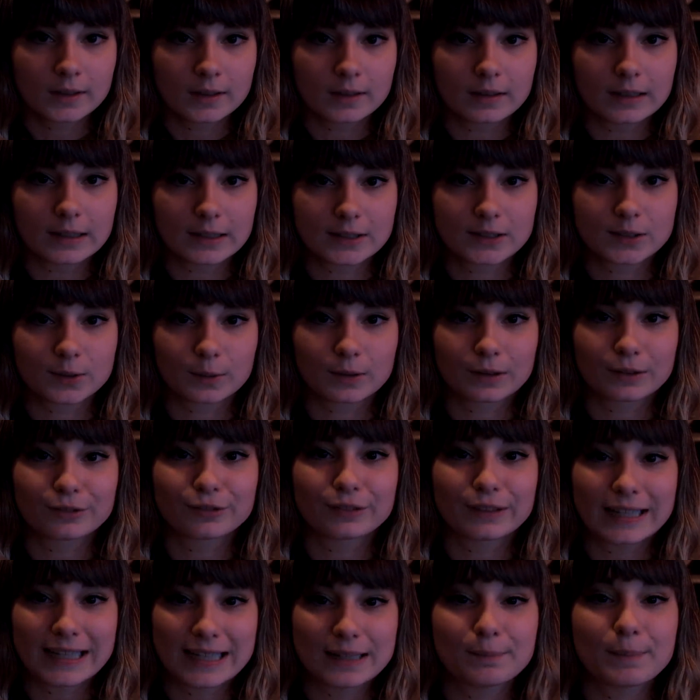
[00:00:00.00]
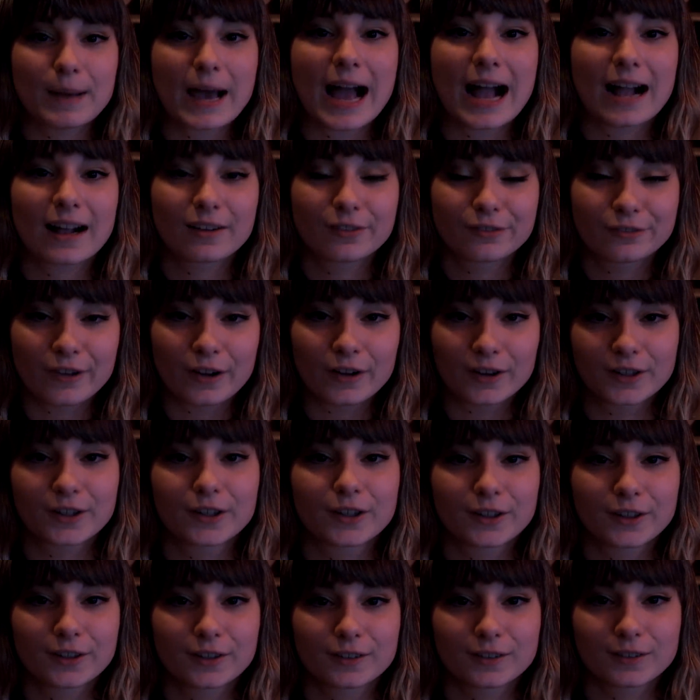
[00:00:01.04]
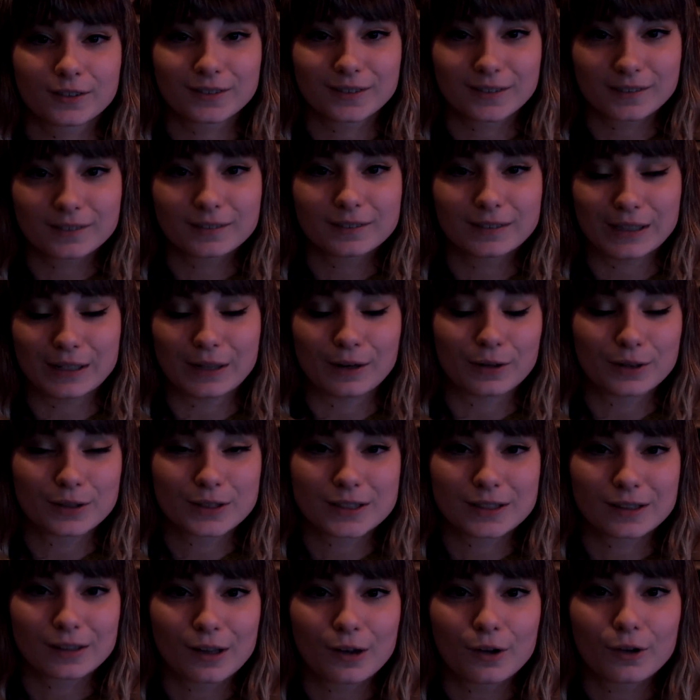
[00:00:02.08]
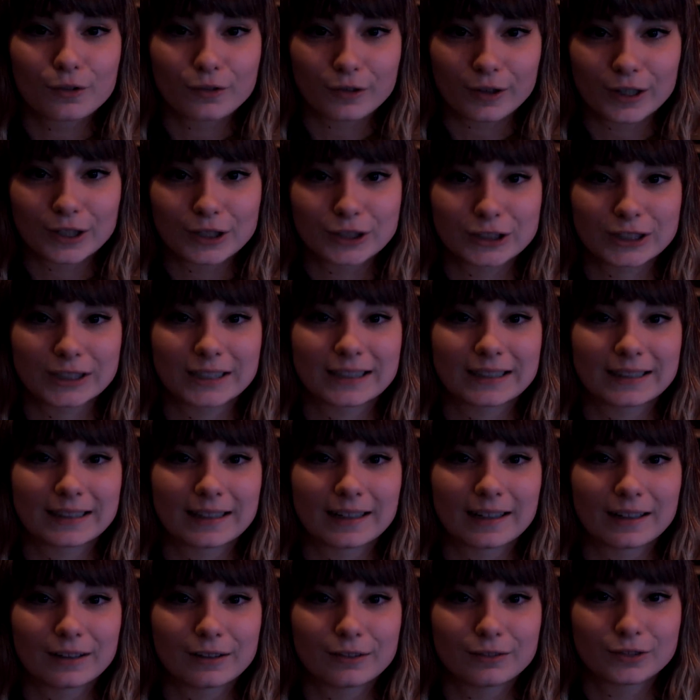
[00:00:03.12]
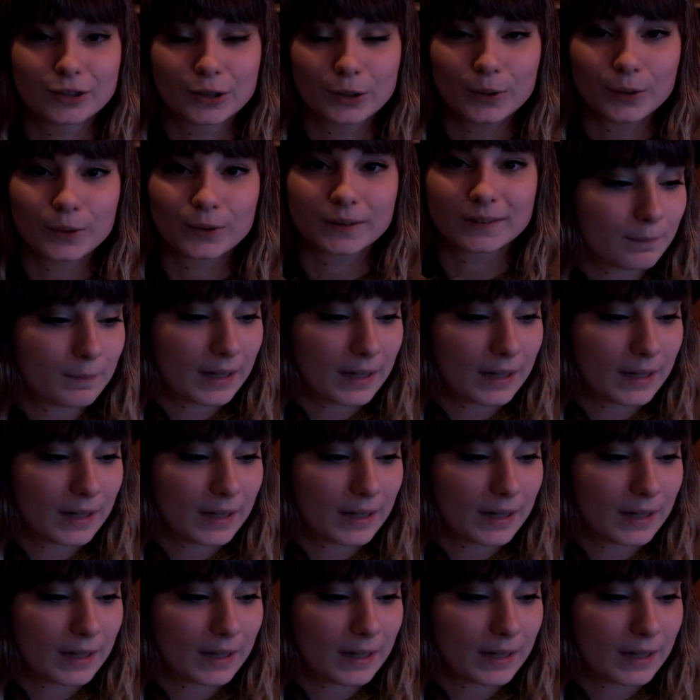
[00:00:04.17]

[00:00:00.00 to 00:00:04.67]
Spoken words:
this sort of laid-back funk, you know, slow version of Gold.